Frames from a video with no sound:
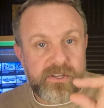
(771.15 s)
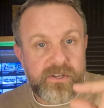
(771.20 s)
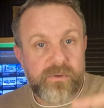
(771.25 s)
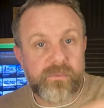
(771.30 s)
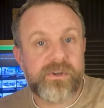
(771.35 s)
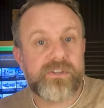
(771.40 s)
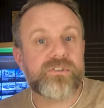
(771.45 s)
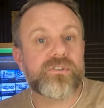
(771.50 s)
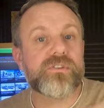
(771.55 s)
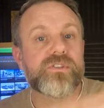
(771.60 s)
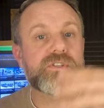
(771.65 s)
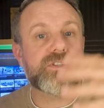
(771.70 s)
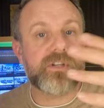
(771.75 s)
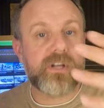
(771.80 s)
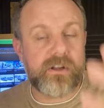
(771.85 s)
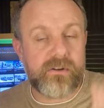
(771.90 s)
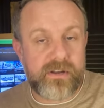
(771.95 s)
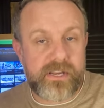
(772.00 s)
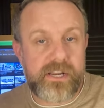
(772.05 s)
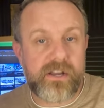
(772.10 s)
which will
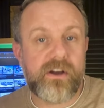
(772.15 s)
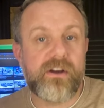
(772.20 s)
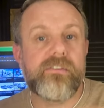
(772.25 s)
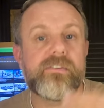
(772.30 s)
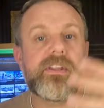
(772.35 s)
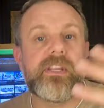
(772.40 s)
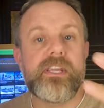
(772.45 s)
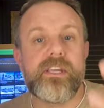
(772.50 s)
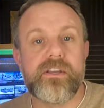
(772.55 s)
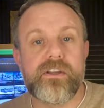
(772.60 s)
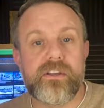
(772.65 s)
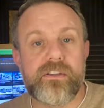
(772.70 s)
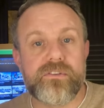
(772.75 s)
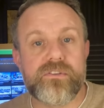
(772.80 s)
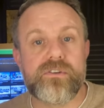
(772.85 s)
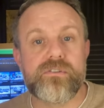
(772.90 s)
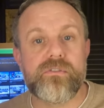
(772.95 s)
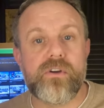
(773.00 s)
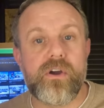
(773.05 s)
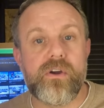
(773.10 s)
slowly over the years
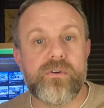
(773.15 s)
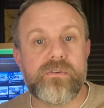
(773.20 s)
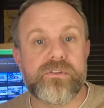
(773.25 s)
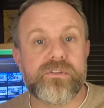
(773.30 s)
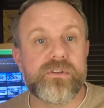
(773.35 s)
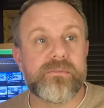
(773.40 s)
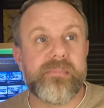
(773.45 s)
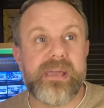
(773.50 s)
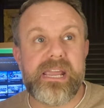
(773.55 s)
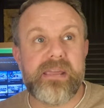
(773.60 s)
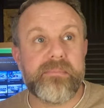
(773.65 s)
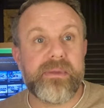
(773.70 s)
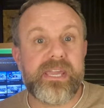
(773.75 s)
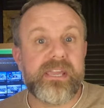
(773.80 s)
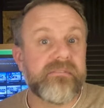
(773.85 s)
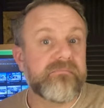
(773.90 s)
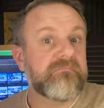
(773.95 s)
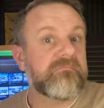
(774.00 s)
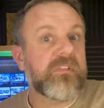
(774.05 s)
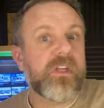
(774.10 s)
grow to
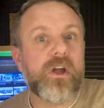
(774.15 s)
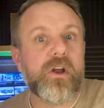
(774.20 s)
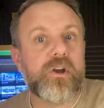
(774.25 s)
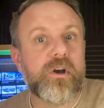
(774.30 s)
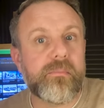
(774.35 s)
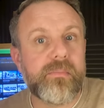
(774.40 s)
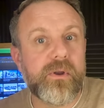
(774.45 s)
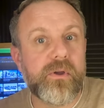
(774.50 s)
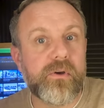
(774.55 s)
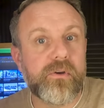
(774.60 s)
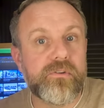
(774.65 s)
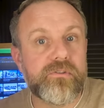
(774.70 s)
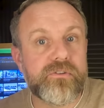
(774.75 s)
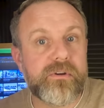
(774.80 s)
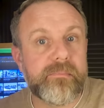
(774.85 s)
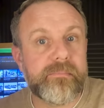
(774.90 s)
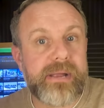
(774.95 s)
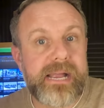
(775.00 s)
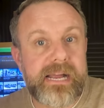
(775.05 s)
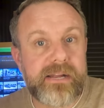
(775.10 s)
maybe a couple of
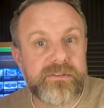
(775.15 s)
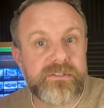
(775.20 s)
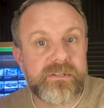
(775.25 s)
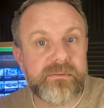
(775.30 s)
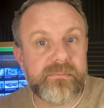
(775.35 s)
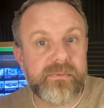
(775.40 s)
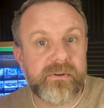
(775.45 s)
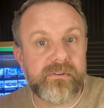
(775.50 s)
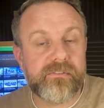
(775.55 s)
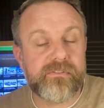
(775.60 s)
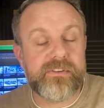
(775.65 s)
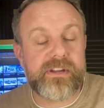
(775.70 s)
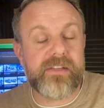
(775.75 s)
hundred pounds a month.